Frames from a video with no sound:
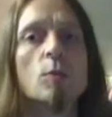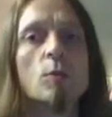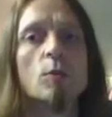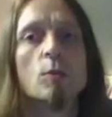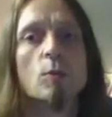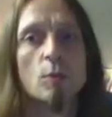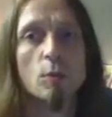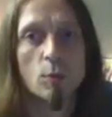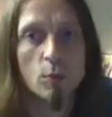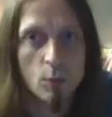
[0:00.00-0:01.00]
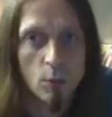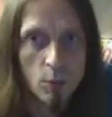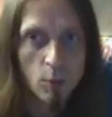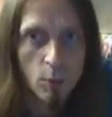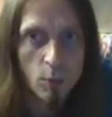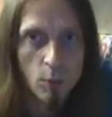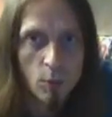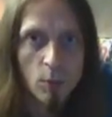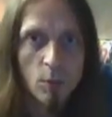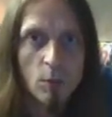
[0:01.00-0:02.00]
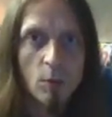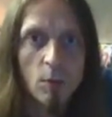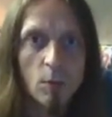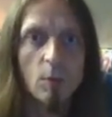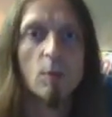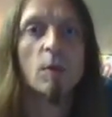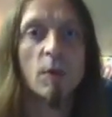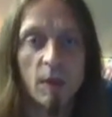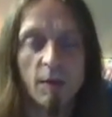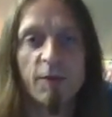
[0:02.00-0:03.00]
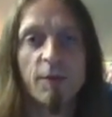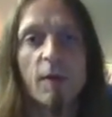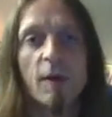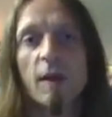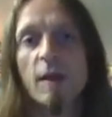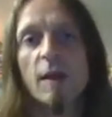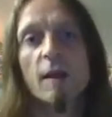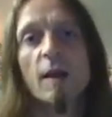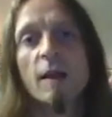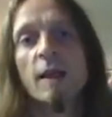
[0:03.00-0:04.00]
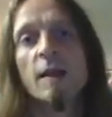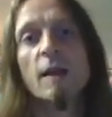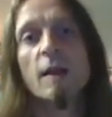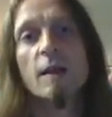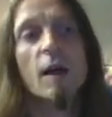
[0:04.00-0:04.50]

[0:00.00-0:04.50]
[no speech]